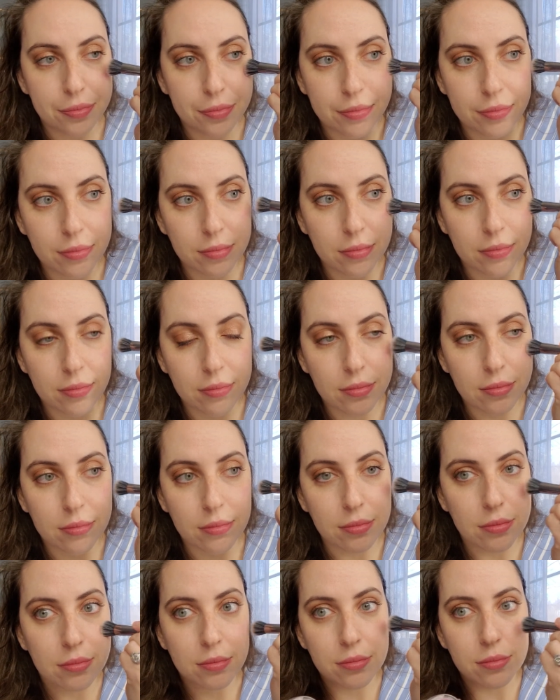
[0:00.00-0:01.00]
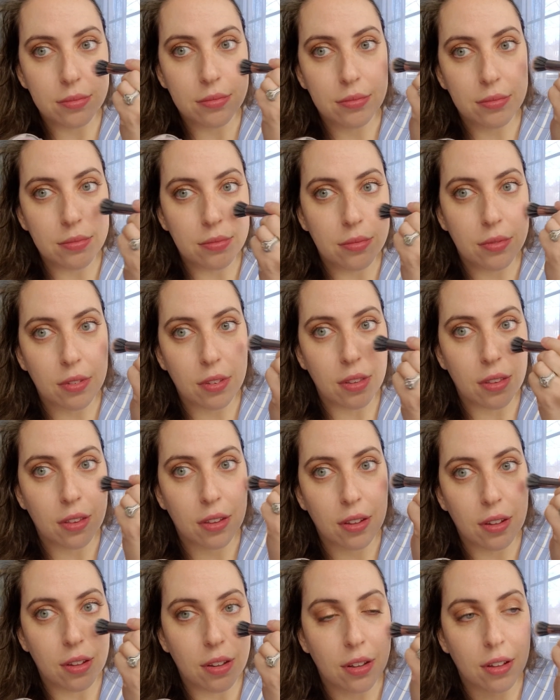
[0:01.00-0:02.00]

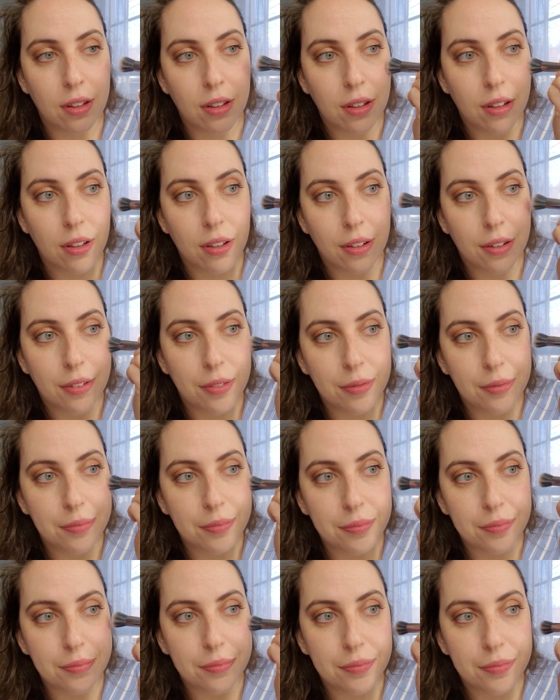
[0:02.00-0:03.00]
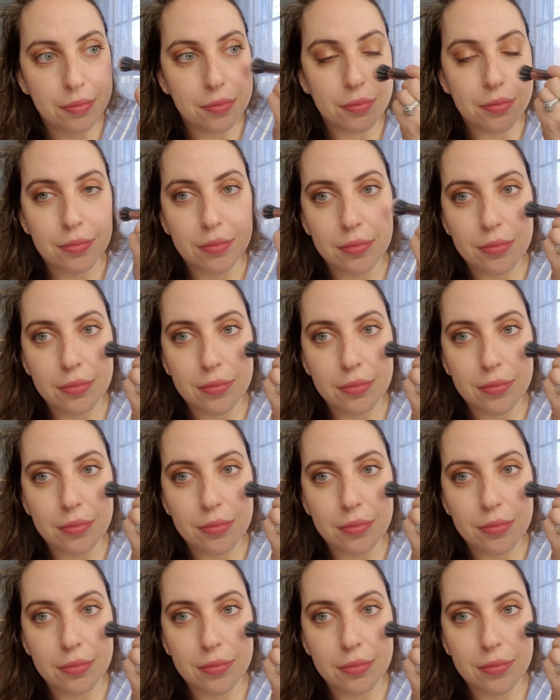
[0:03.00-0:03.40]
(silence)